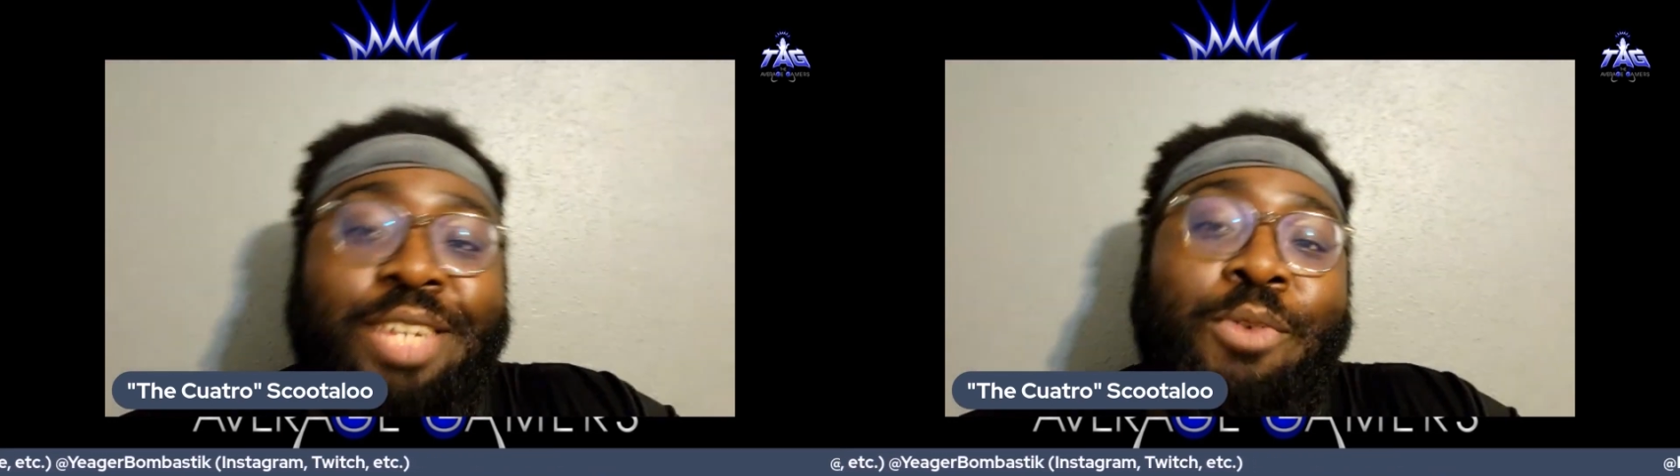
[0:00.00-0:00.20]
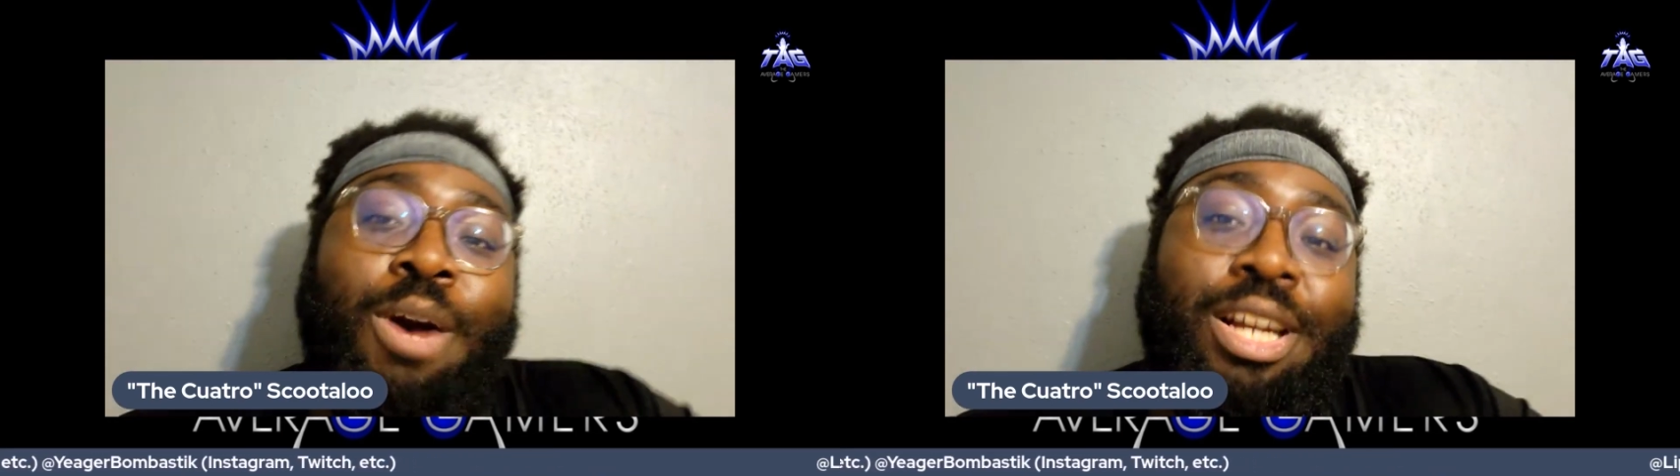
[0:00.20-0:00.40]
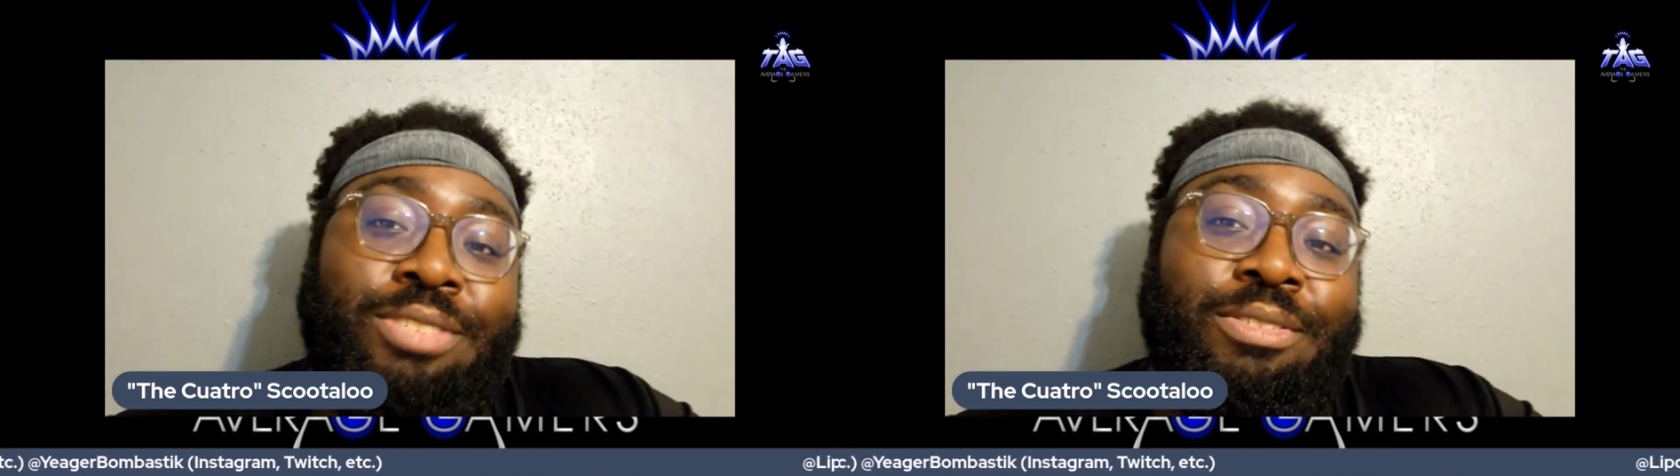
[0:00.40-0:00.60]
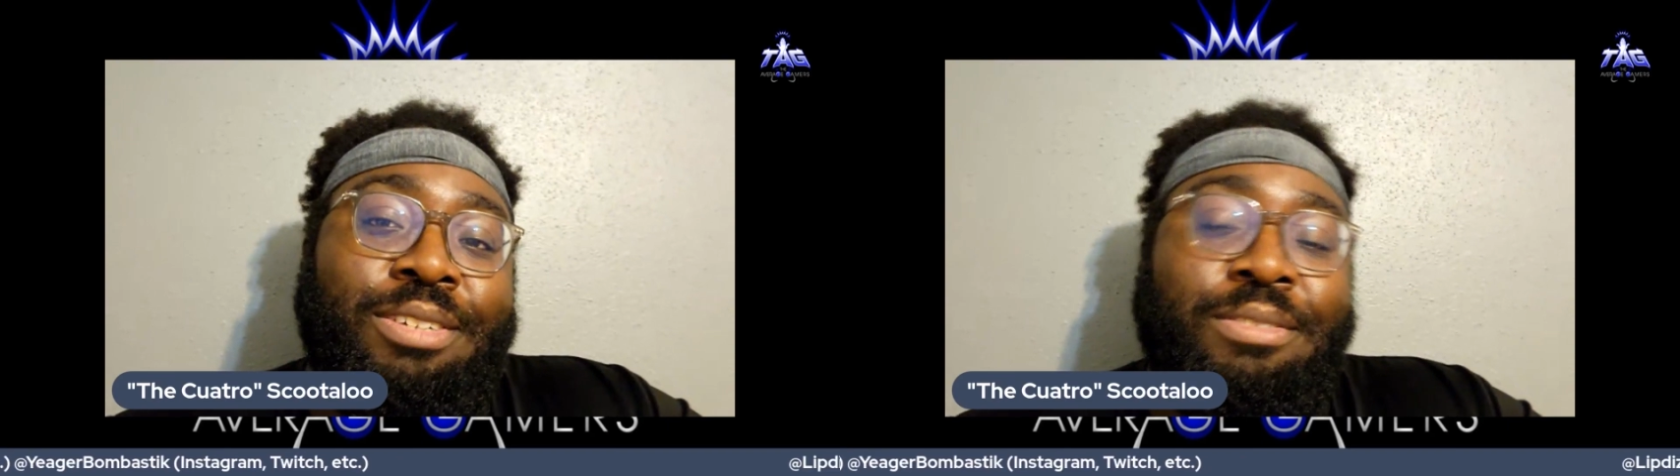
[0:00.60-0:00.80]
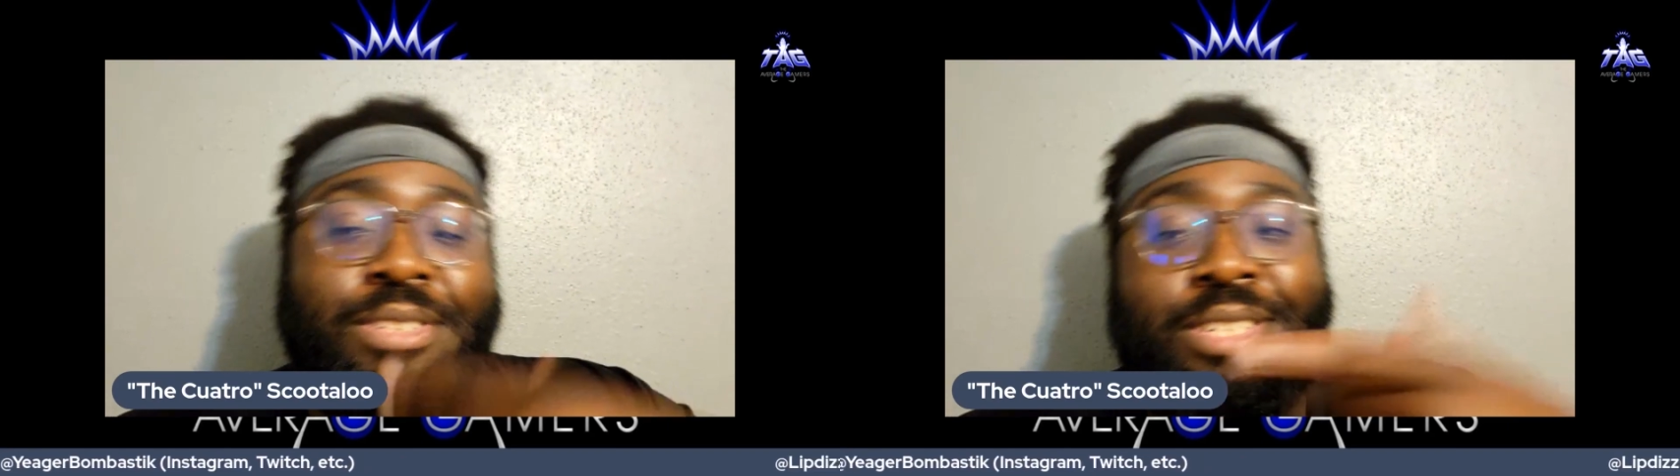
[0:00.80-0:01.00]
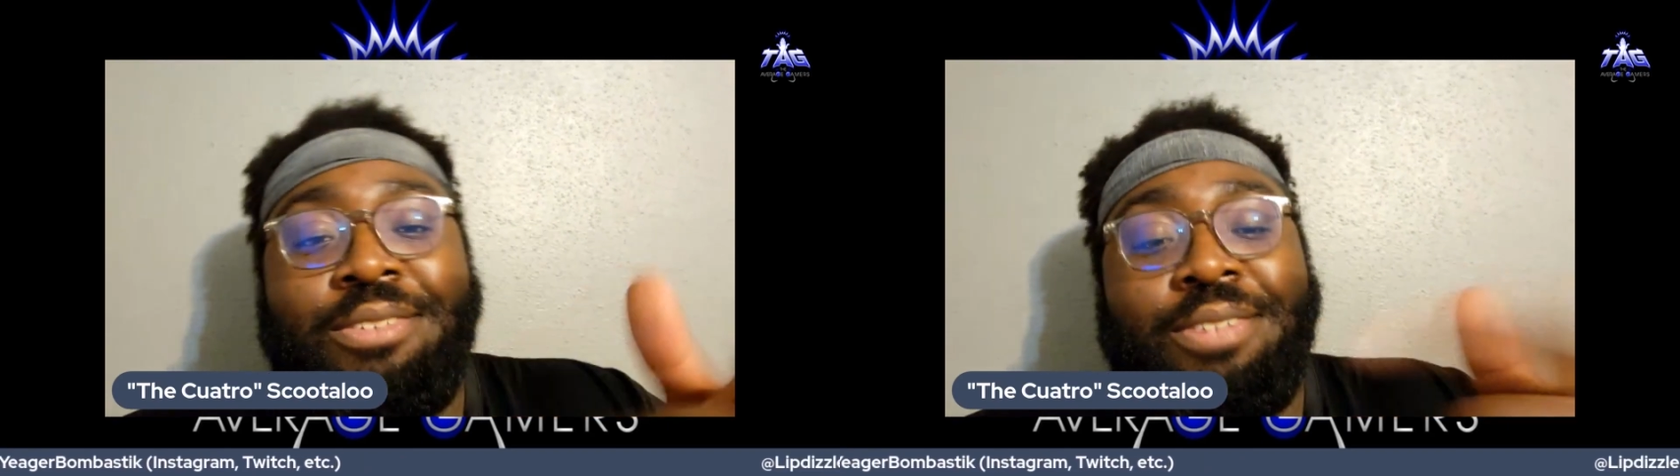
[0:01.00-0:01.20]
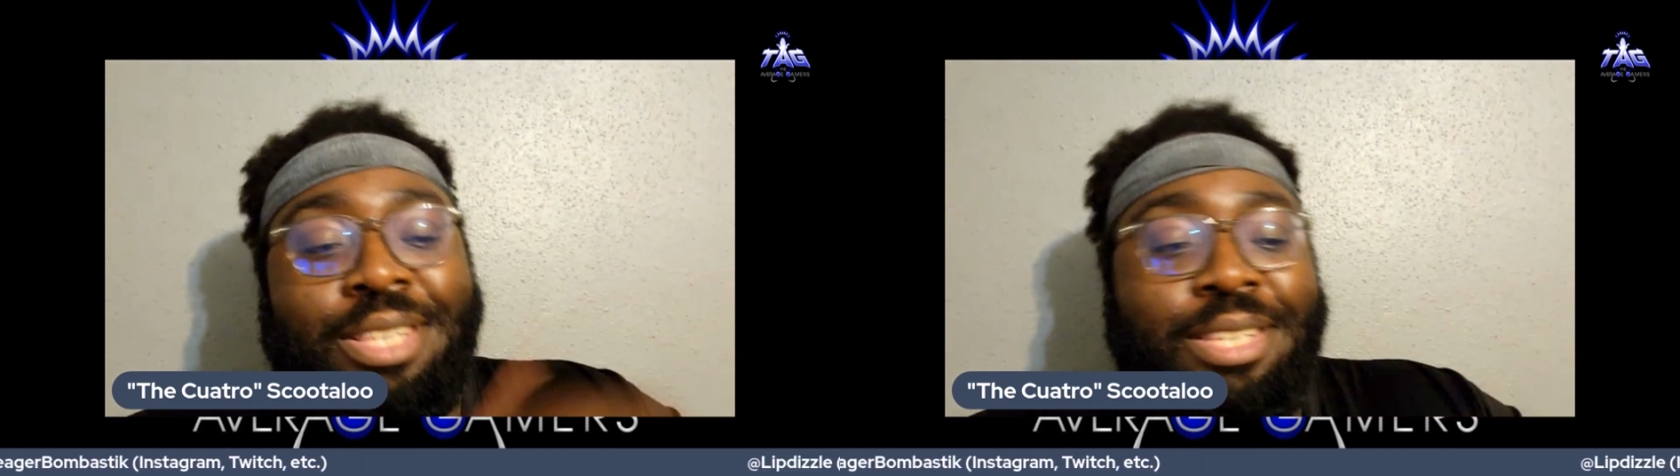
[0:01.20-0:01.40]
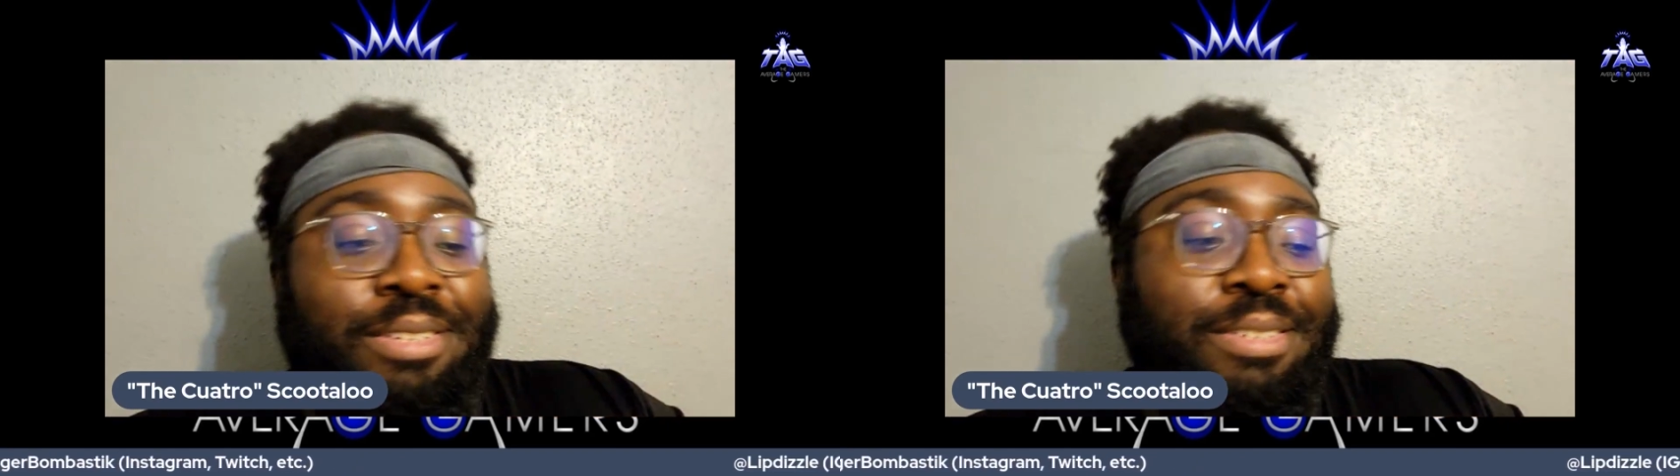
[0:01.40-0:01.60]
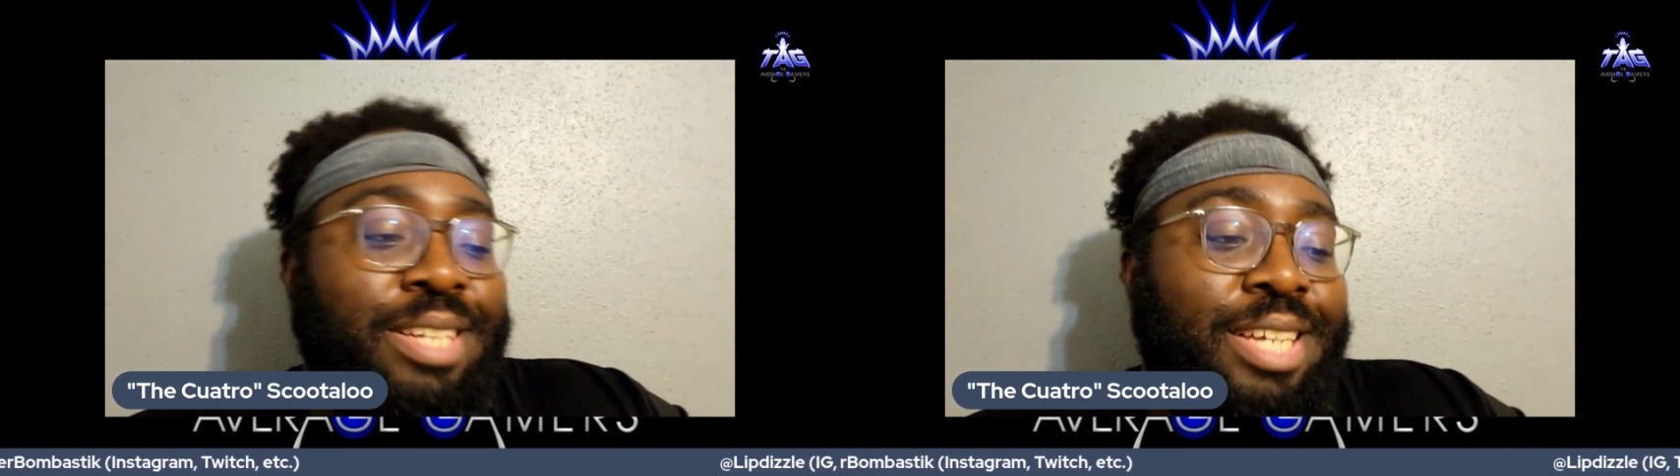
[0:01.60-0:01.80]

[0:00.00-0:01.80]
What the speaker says: Quattro, Scootaloo,